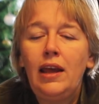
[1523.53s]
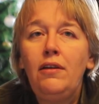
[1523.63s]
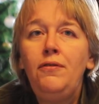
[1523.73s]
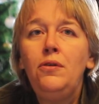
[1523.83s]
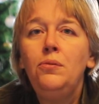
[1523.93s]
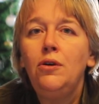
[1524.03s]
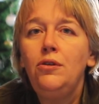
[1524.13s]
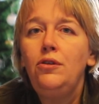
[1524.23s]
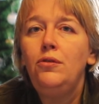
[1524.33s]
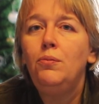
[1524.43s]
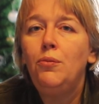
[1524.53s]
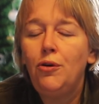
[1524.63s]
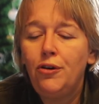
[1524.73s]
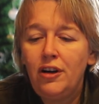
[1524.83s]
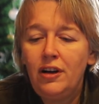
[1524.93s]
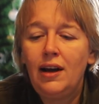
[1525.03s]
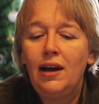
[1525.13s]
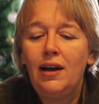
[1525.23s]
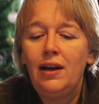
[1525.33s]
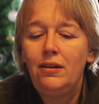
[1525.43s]
If you want more,
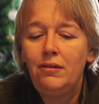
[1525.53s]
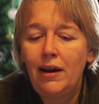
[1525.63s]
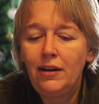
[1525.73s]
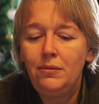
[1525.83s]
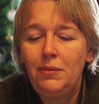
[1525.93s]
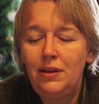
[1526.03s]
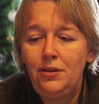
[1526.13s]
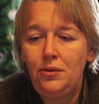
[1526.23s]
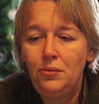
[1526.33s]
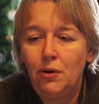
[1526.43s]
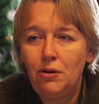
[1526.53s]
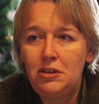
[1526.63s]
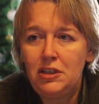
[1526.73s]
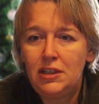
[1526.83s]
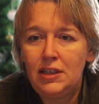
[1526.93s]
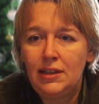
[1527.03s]
I recommend you watch